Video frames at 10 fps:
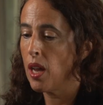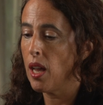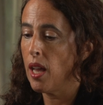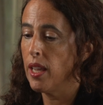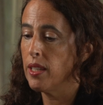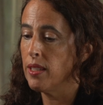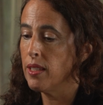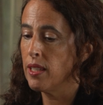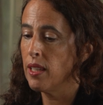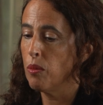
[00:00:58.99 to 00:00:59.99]

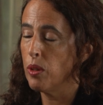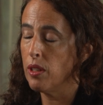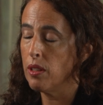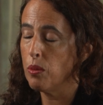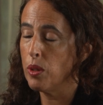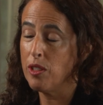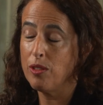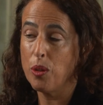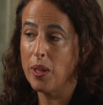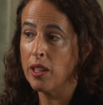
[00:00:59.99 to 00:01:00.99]
And we're, we're
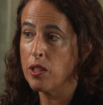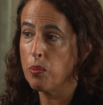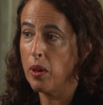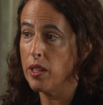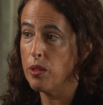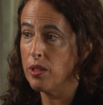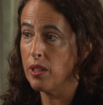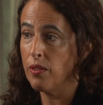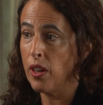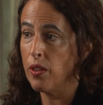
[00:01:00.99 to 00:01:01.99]
doing this by
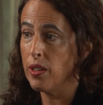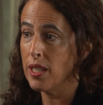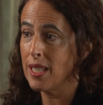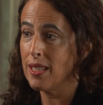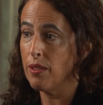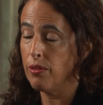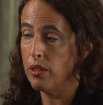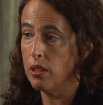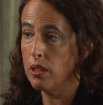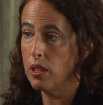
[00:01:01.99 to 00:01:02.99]
using various
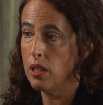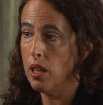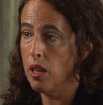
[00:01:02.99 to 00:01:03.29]
different uh,